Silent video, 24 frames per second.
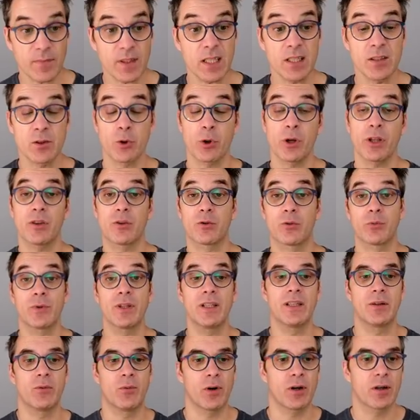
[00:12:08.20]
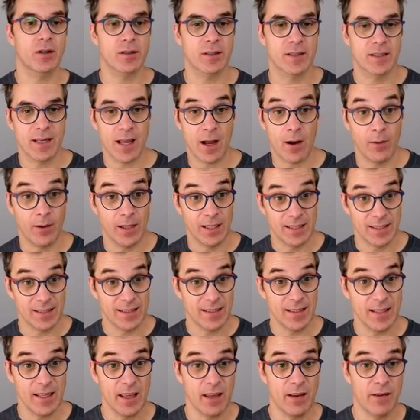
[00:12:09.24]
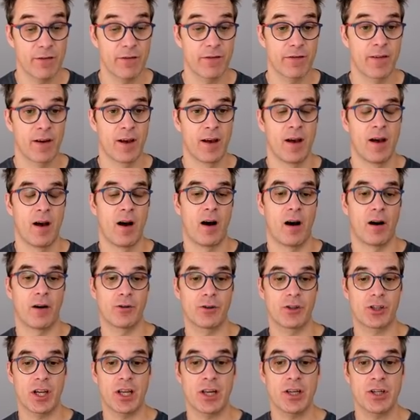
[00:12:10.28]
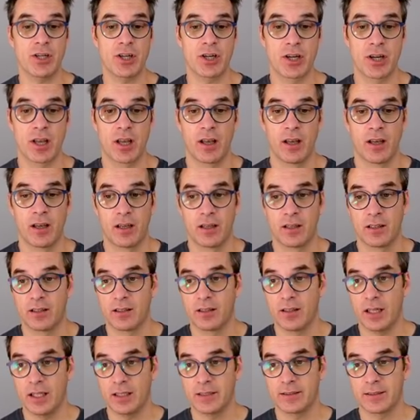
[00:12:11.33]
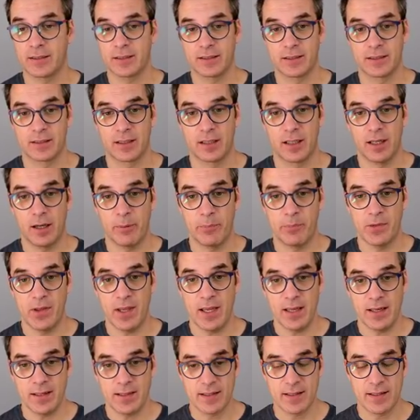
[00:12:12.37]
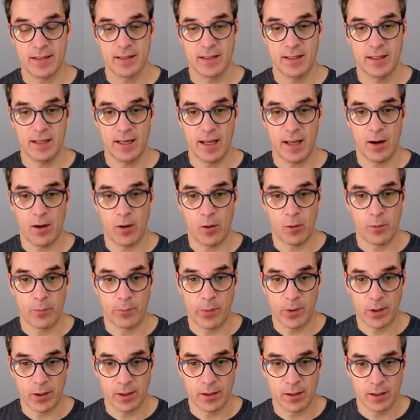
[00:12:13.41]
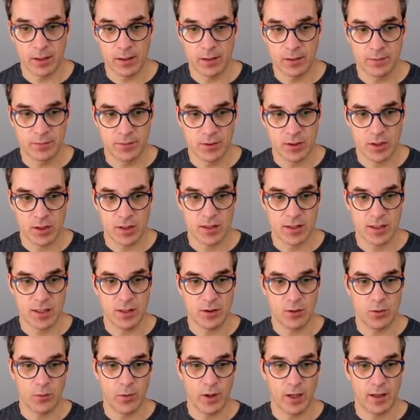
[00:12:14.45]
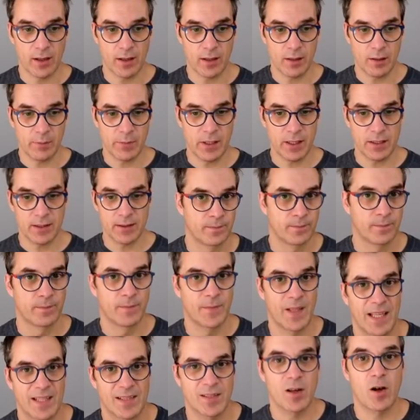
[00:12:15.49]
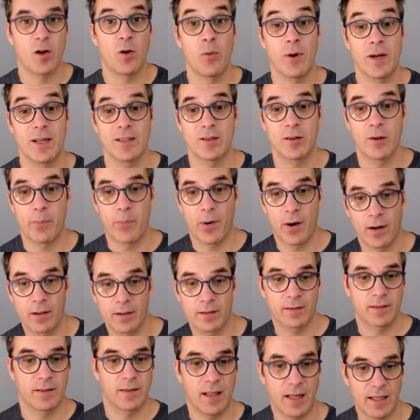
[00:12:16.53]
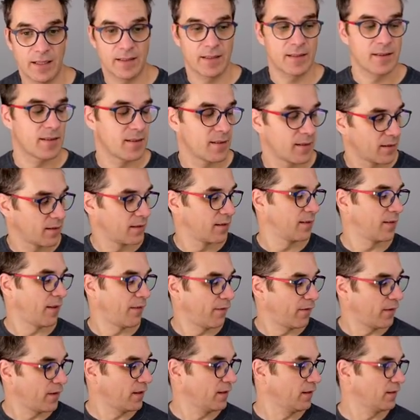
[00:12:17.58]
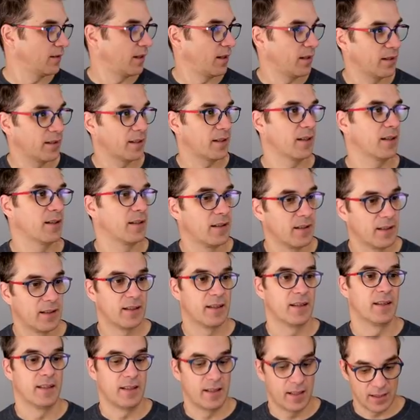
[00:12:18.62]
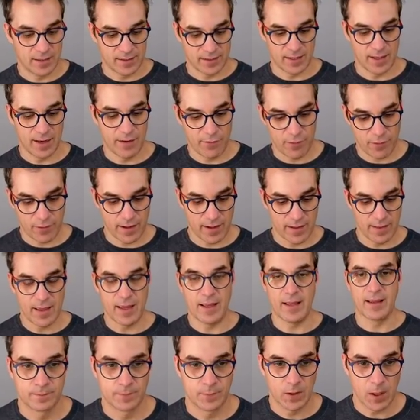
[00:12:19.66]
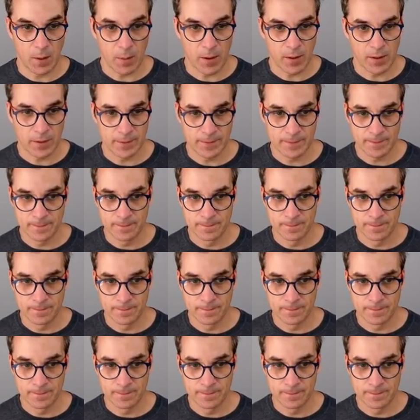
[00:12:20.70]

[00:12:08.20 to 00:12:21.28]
So it really works. Now let's see if our change got update in our portal. Just need to wait a little bit. That's always the part that is feel like it's a never ending. Come on.